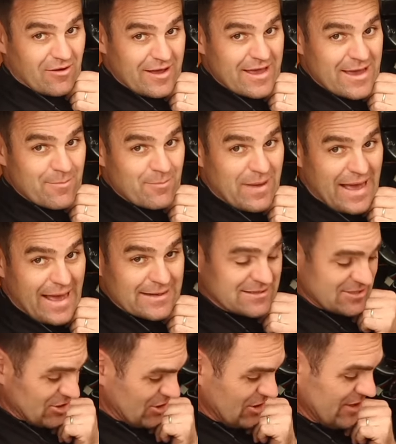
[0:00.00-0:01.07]
I am
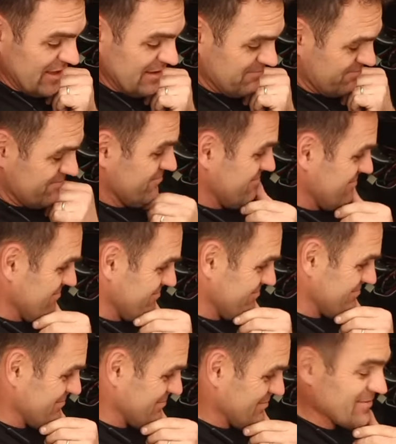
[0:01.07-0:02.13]
actually
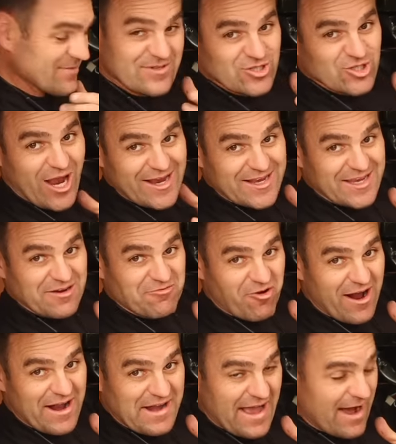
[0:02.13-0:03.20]
shaking
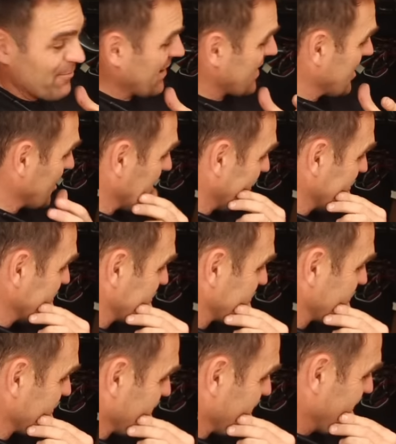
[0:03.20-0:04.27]
right now because